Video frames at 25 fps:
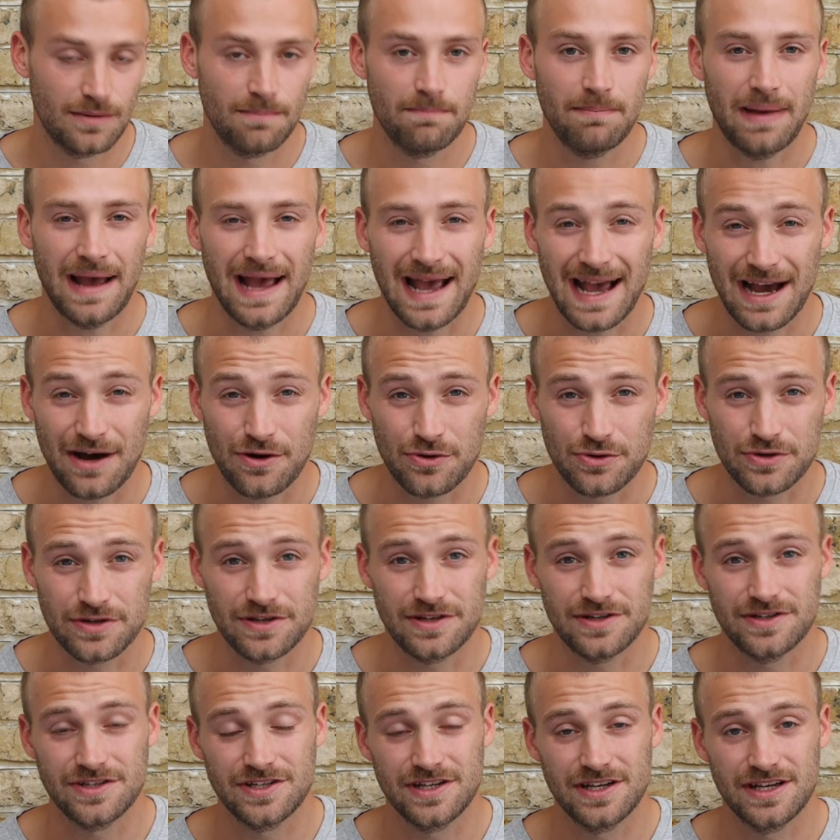
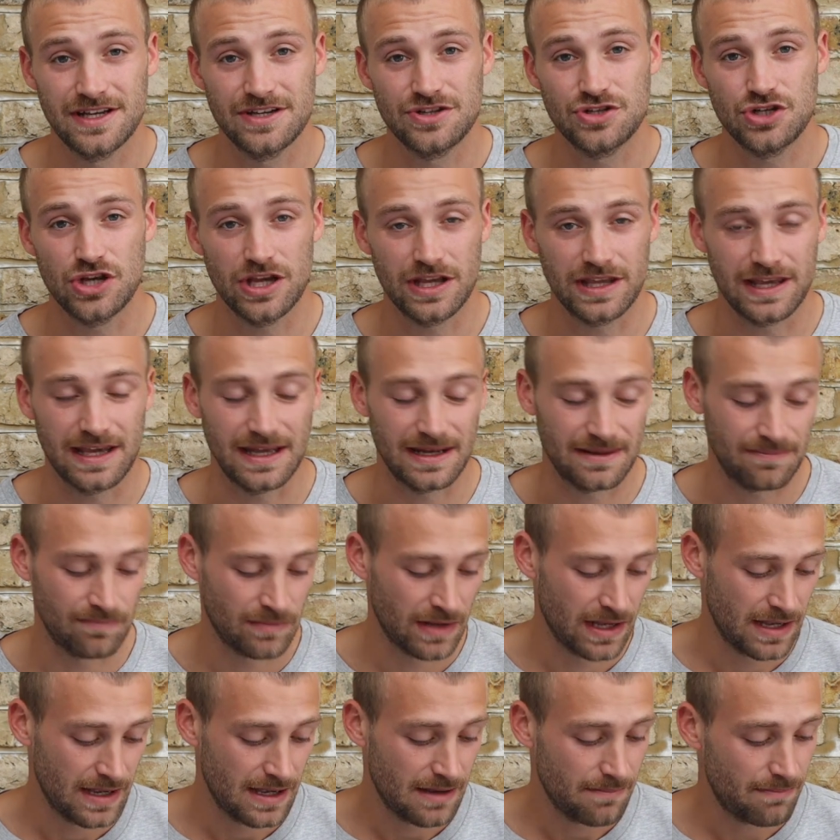powdered chicken.
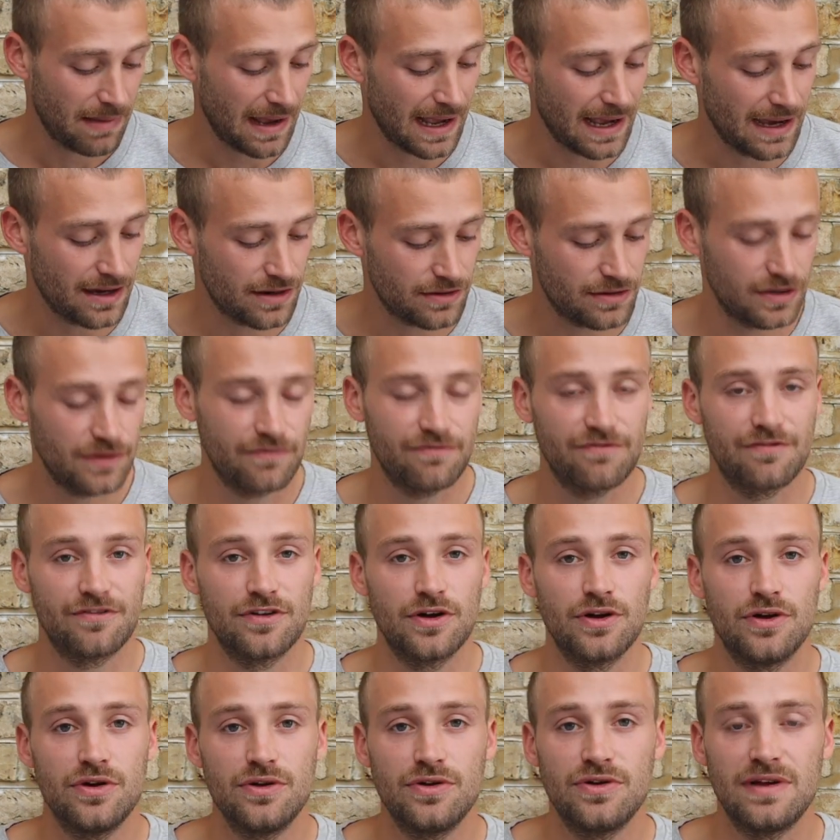Powdered
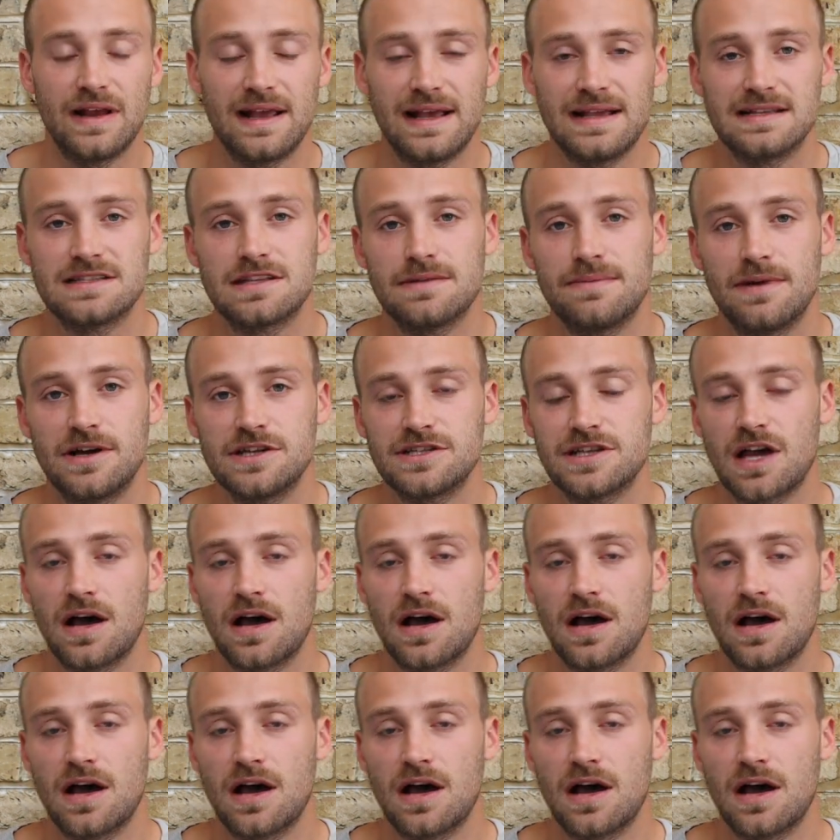food is the most